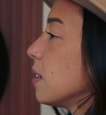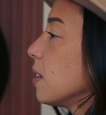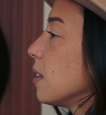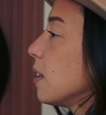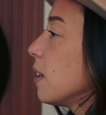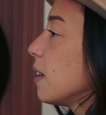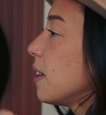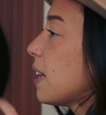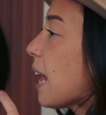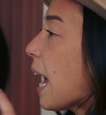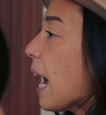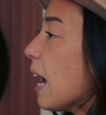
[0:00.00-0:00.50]

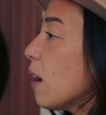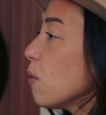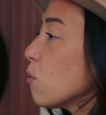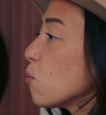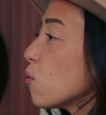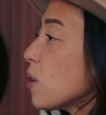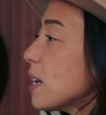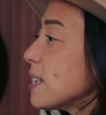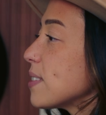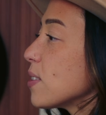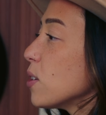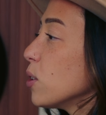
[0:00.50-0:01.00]
That
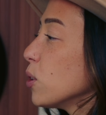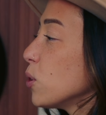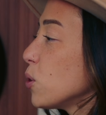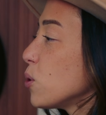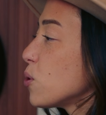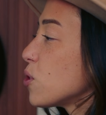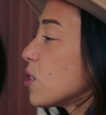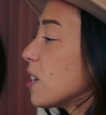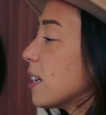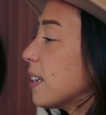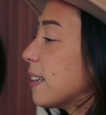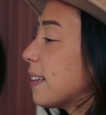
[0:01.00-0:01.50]

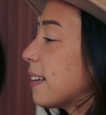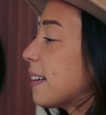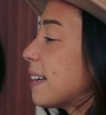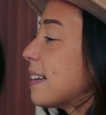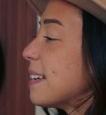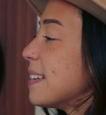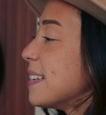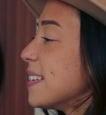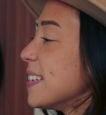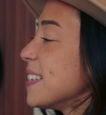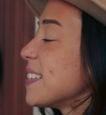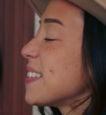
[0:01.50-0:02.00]
resolution
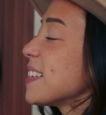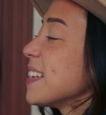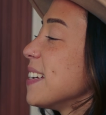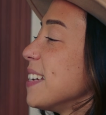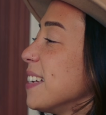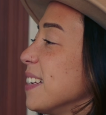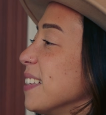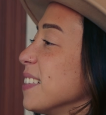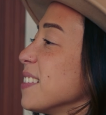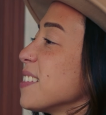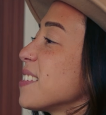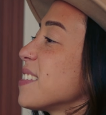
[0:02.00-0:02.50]
is
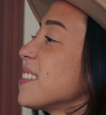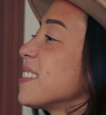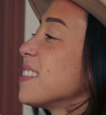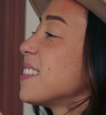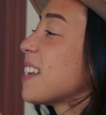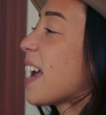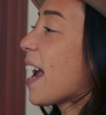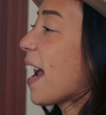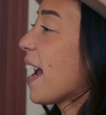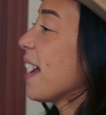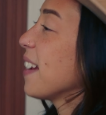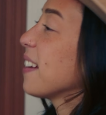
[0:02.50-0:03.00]

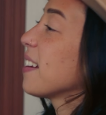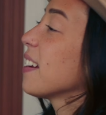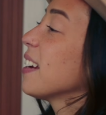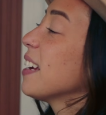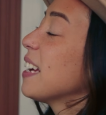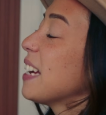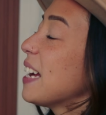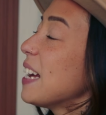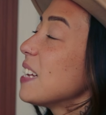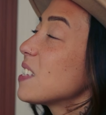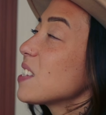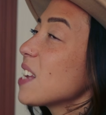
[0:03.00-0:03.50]
insane.
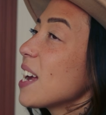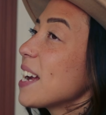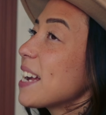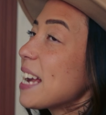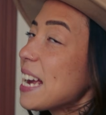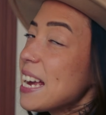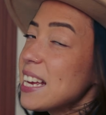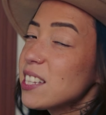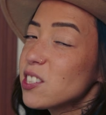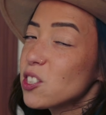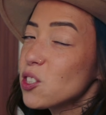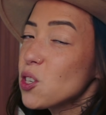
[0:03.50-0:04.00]
It's
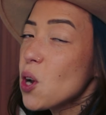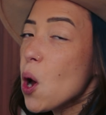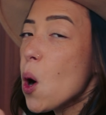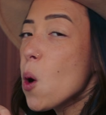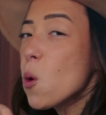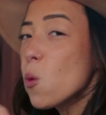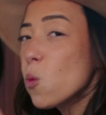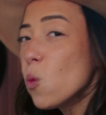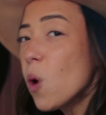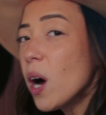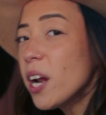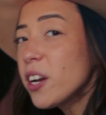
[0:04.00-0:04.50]
like, it's
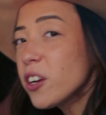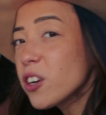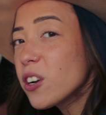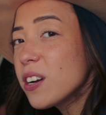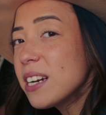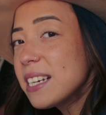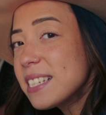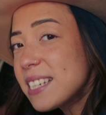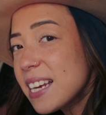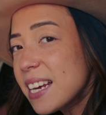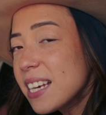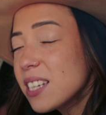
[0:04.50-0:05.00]
no wonder
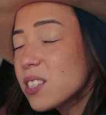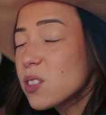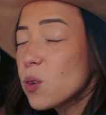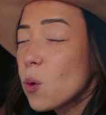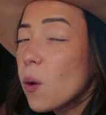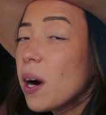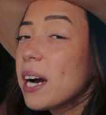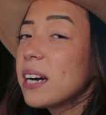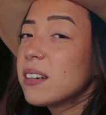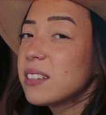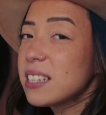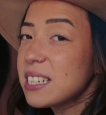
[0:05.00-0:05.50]
it takes a
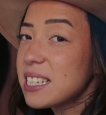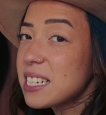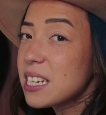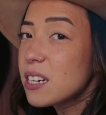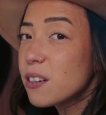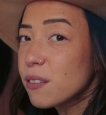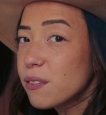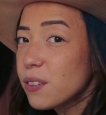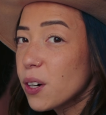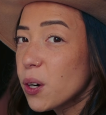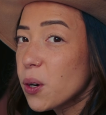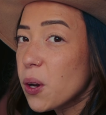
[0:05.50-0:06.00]
while to
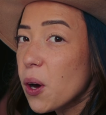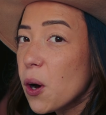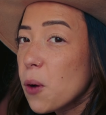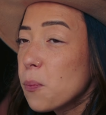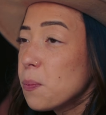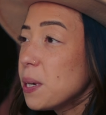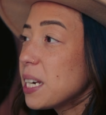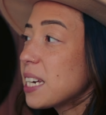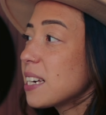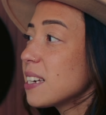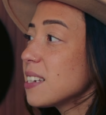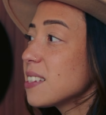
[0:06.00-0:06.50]
take a photo
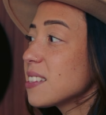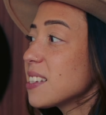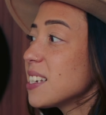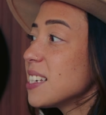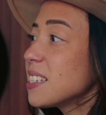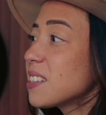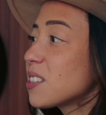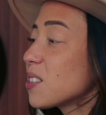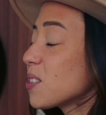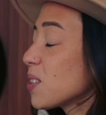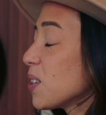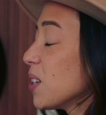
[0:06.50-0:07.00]
because
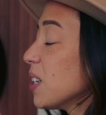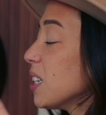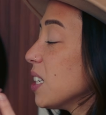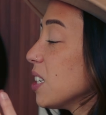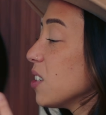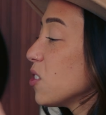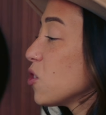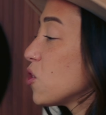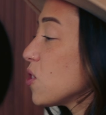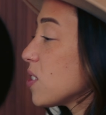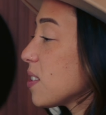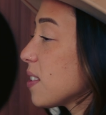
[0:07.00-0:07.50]
it's
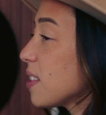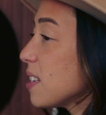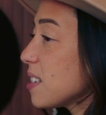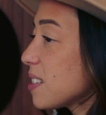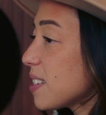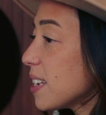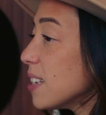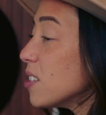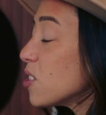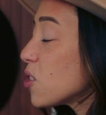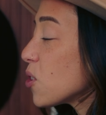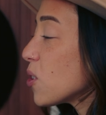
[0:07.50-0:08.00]
just the
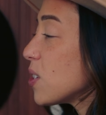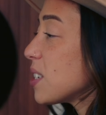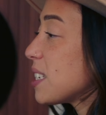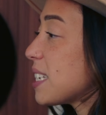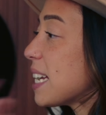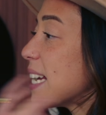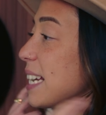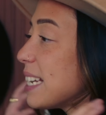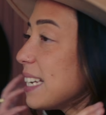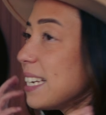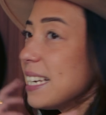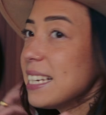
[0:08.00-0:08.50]
sensor is
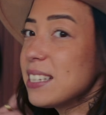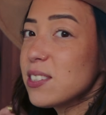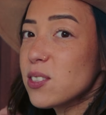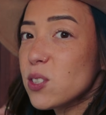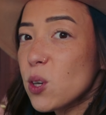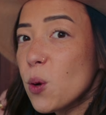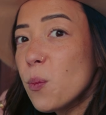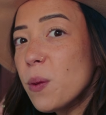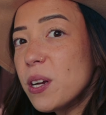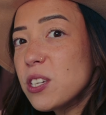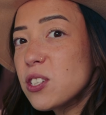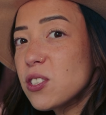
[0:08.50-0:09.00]
taking in
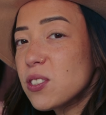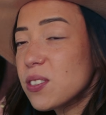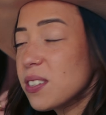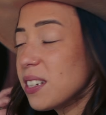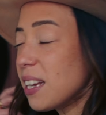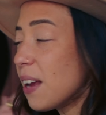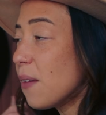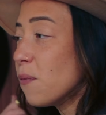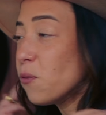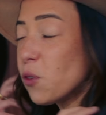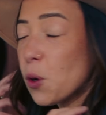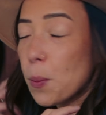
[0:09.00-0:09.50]
so much
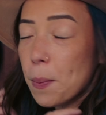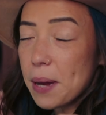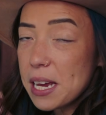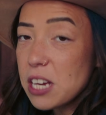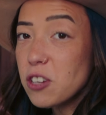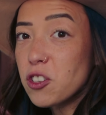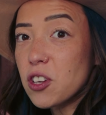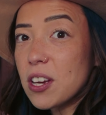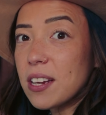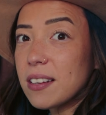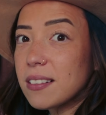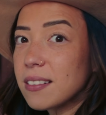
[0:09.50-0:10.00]

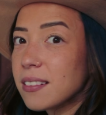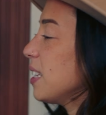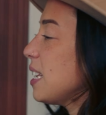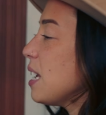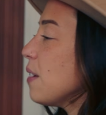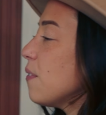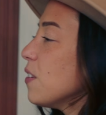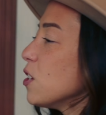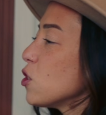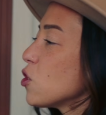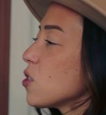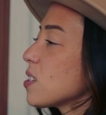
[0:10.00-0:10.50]
information.
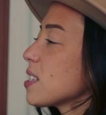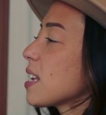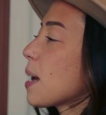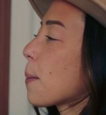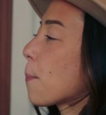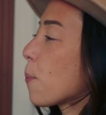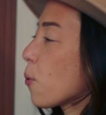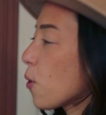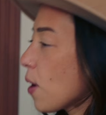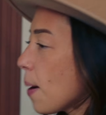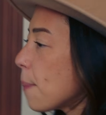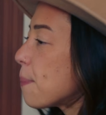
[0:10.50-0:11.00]
Even just
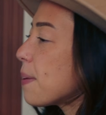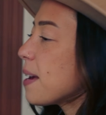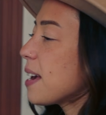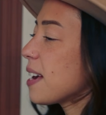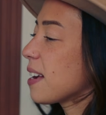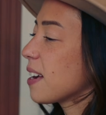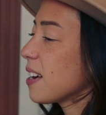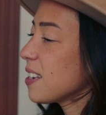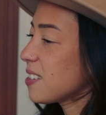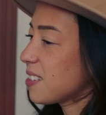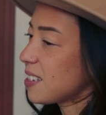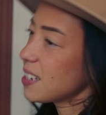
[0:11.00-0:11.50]
like
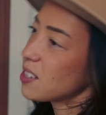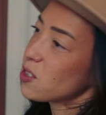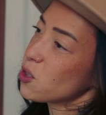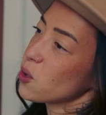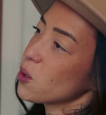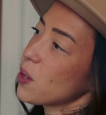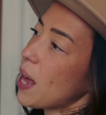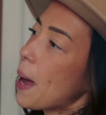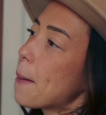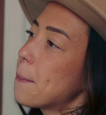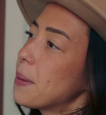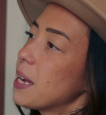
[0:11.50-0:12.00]
prepping a
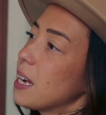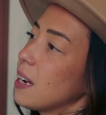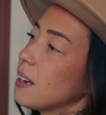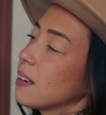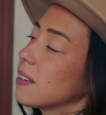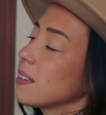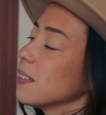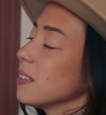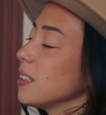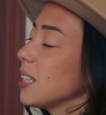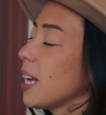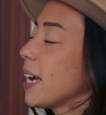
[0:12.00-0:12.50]
sensor that
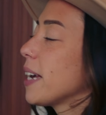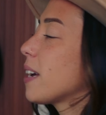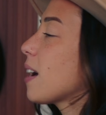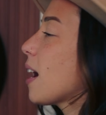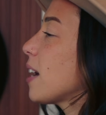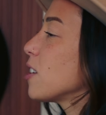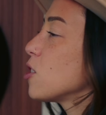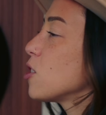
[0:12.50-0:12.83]
big. Like I